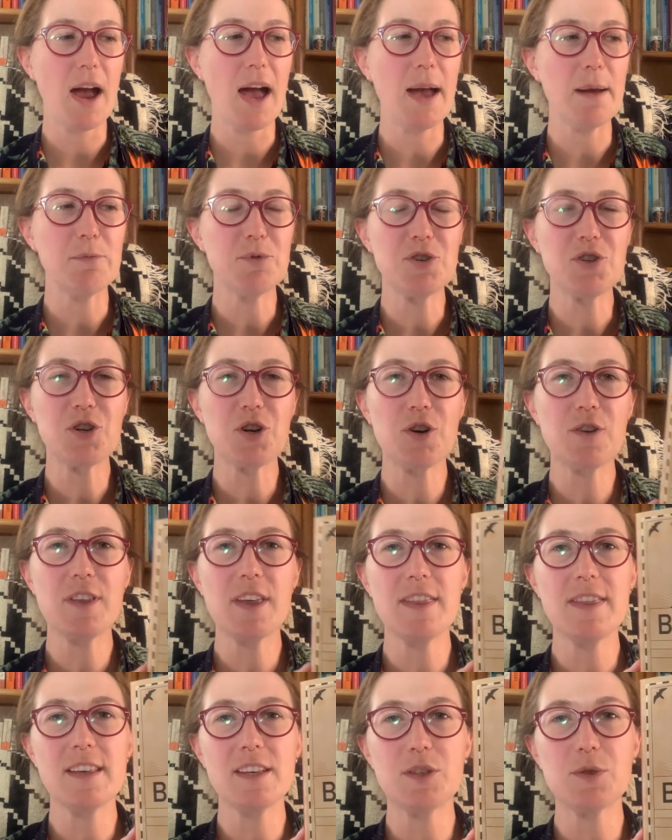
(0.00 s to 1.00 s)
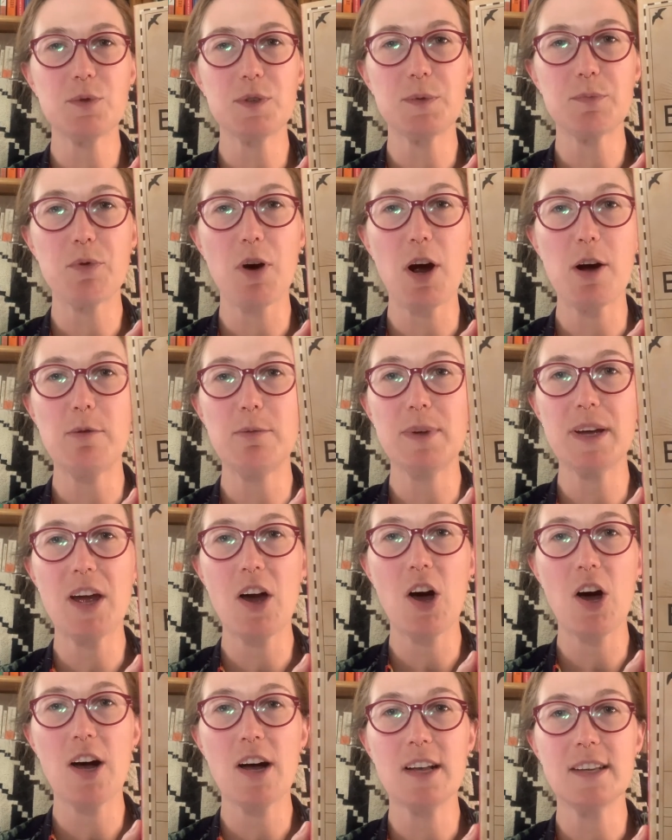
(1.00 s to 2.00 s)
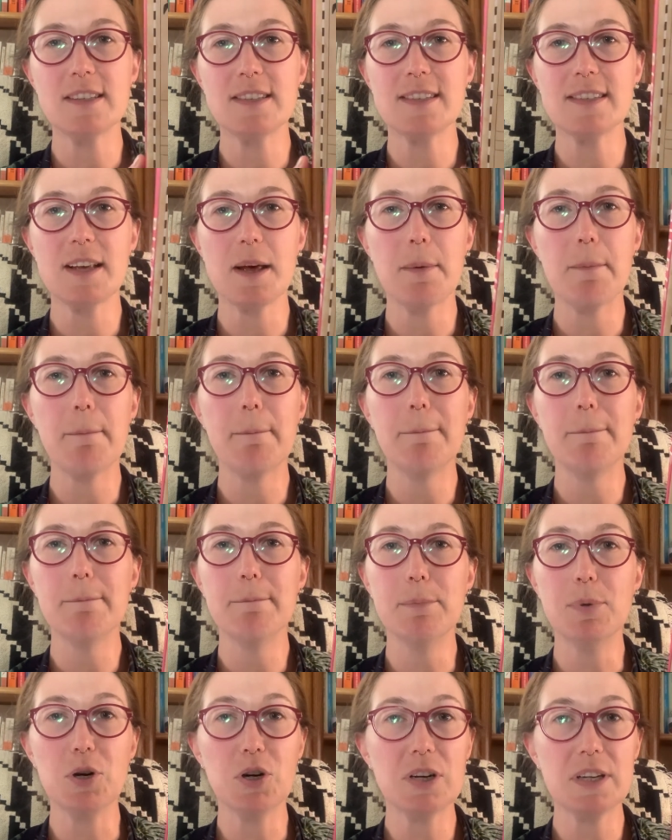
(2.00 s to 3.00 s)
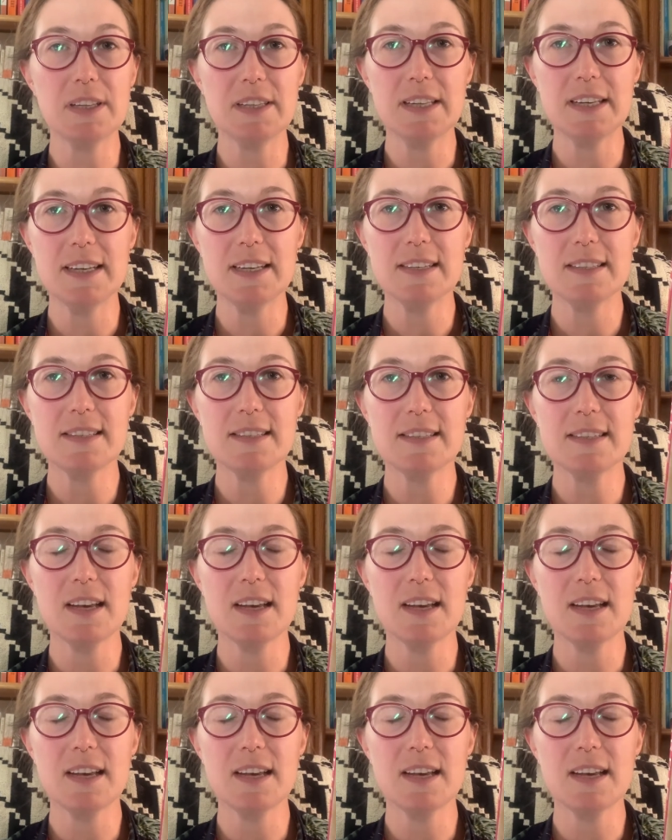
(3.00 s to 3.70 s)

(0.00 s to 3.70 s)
I'm sure that this was probably on some book list